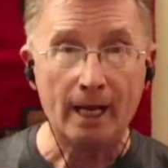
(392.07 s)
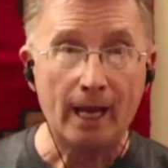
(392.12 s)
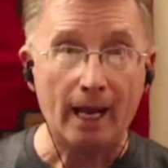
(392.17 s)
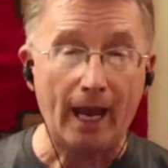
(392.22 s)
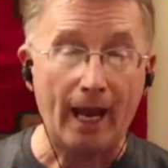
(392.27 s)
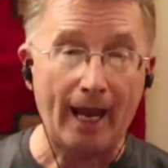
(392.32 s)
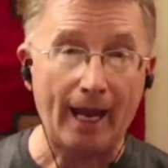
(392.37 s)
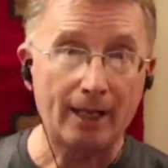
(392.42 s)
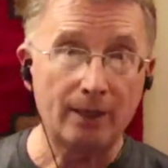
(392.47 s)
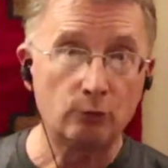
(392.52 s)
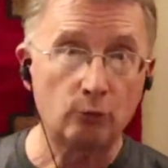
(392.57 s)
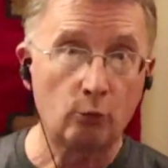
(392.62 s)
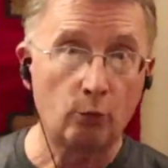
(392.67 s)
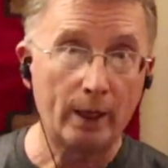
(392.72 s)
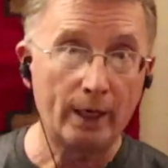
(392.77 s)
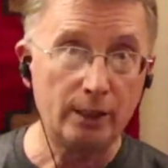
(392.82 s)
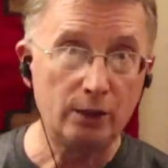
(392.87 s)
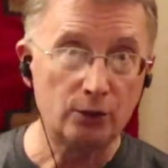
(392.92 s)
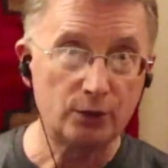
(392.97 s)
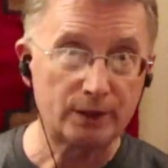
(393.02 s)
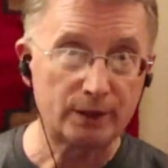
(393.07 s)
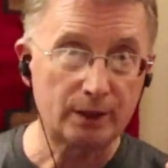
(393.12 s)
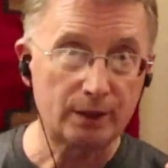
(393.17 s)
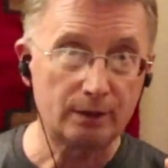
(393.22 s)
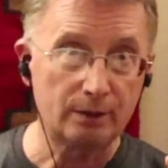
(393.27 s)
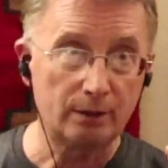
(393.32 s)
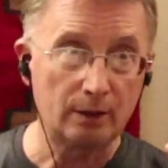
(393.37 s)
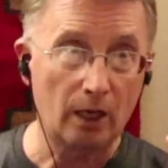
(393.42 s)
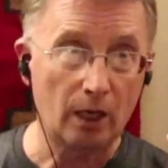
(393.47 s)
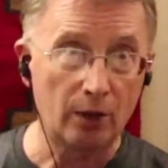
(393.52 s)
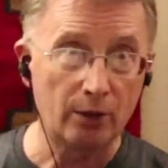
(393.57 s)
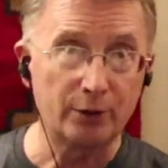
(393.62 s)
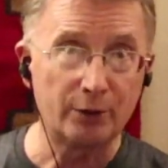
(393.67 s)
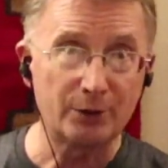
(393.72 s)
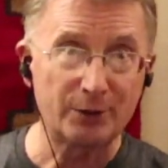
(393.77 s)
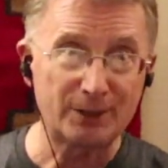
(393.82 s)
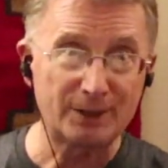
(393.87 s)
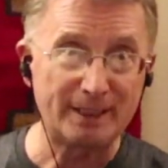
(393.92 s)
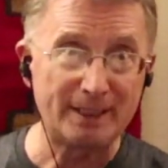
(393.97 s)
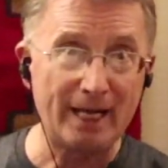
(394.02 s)
And when you
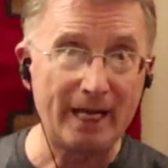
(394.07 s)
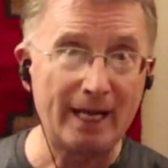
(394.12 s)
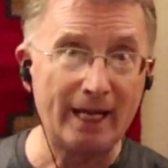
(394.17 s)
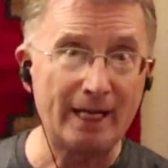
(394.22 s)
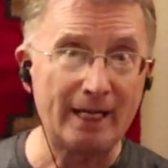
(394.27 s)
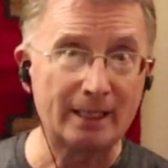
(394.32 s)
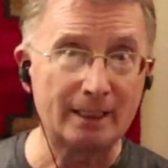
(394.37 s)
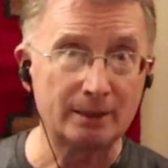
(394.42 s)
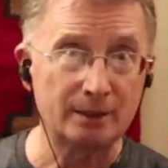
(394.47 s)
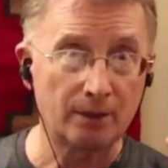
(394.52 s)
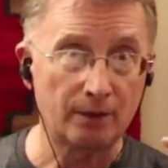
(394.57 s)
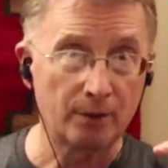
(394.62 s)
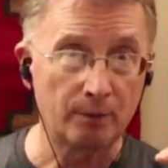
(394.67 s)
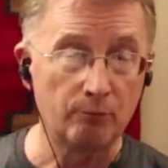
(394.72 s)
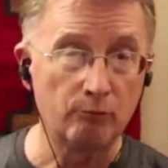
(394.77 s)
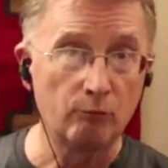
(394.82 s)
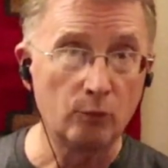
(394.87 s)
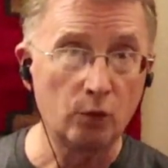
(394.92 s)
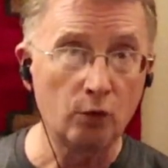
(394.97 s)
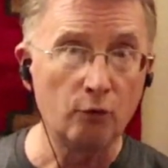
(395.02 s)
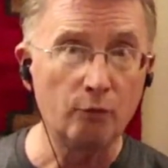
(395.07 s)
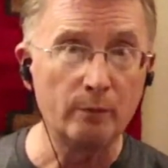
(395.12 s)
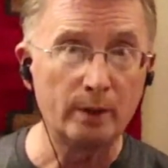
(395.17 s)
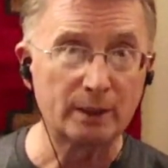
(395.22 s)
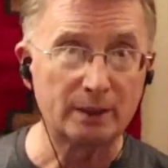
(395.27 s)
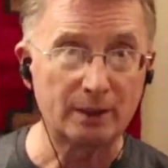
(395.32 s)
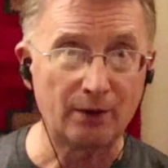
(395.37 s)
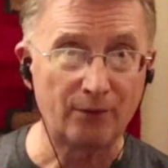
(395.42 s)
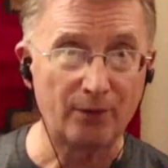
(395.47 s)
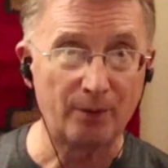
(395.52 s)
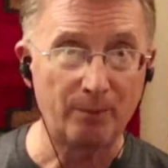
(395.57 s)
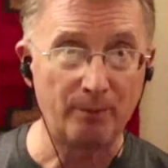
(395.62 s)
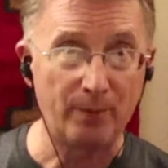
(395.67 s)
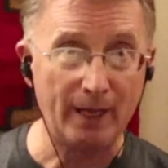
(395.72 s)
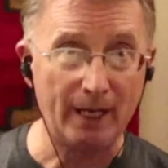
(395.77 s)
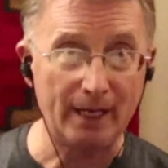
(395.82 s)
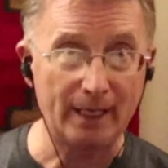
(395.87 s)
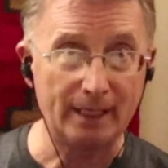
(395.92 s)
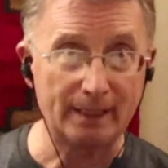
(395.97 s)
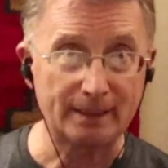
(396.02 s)
understand the movement of the
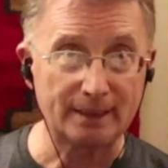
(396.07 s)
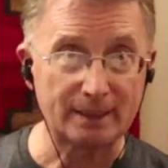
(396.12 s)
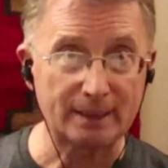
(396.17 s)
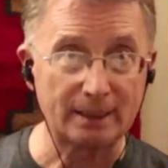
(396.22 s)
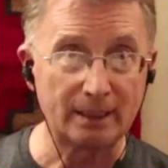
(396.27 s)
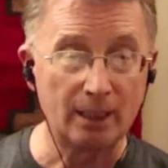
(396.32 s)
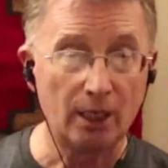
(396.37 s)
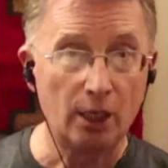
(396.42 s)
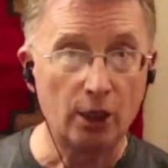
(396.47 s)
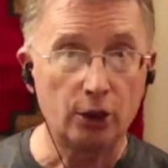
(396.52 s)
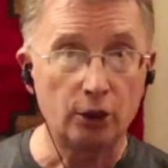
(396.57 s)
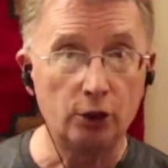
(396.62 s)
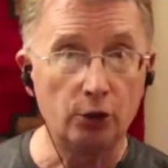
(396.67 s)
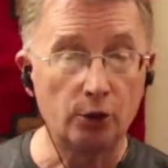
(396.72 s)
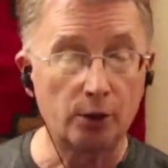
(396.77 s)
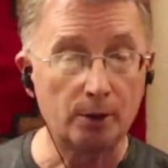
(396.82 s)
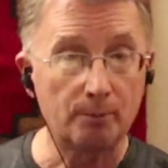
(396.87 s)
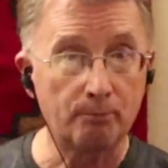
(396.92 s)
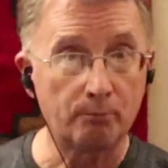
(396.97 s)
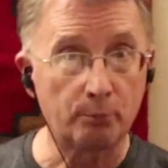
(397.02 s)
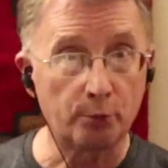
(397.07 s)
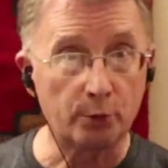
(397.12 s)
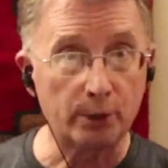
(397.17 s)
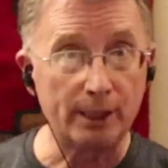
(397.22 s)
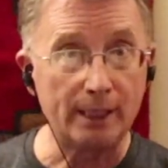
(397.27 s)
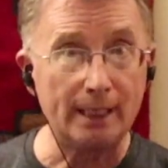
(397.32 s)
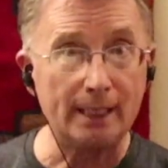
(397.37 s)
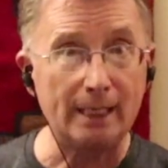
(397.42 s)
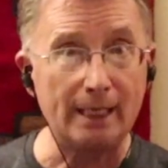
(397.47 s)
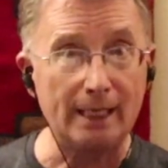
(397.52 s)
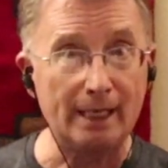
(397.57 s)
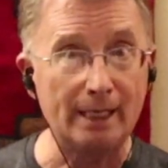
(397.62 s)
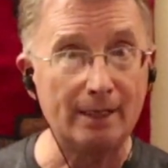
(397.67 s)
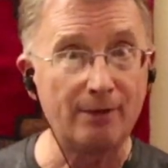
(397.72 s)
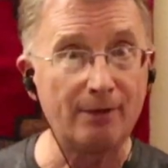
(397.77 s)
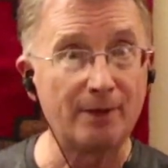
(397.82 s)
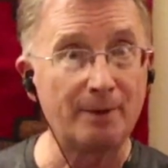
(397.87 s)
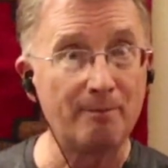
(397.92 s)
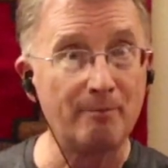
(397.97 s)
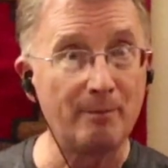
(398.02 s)
bass, you can bring in the
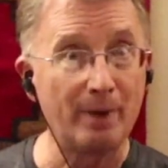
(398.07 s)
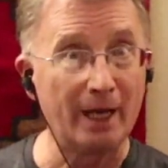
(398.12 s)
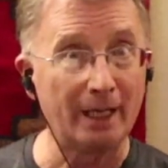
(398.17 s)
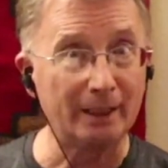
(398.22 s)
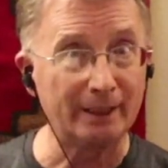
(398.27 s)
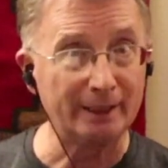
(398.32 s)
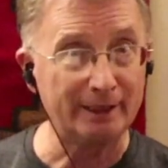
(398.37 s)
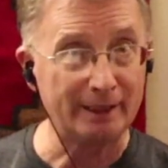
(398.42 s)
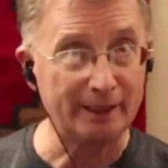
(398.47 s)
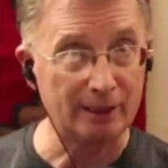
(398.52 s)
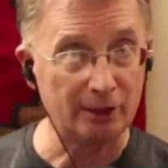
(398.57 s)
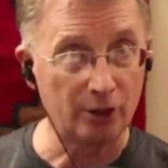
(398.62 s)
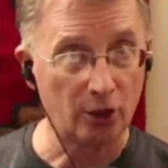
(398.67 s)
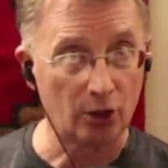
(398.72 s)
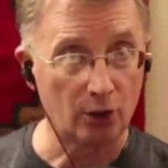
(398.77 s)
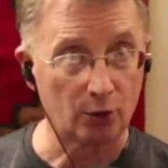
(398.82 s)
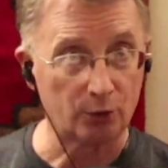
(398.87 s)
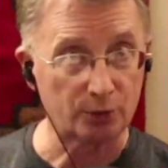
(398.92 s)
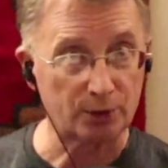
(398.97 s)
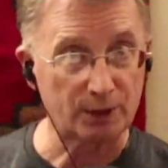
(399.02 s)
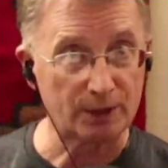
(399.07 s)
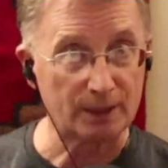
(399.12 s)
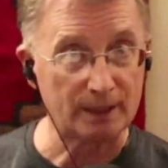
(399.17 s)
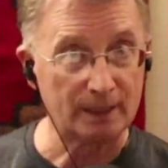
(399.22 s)
melody notes